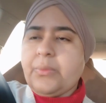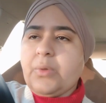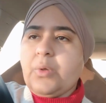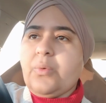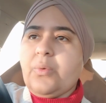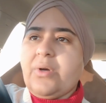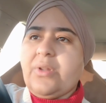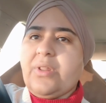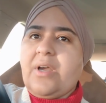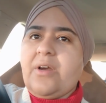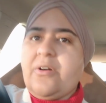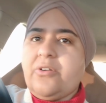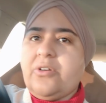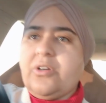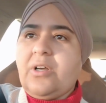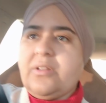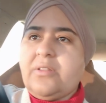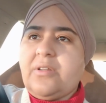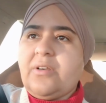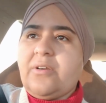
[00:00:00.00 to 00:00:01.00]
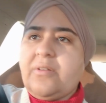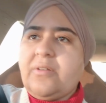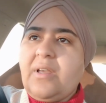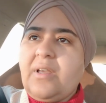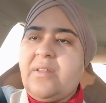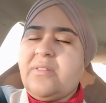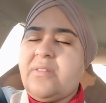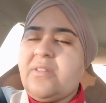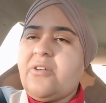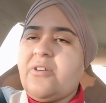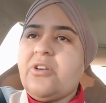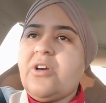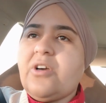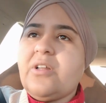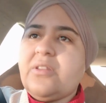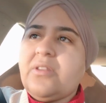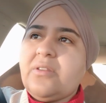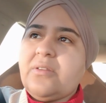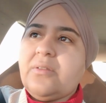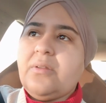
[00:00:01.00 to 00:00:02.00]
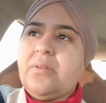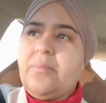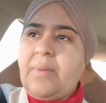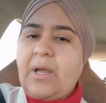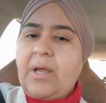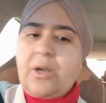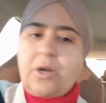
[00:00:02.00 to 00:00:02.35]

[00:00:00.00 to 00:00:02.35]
where they are not there. Yes, they're not the main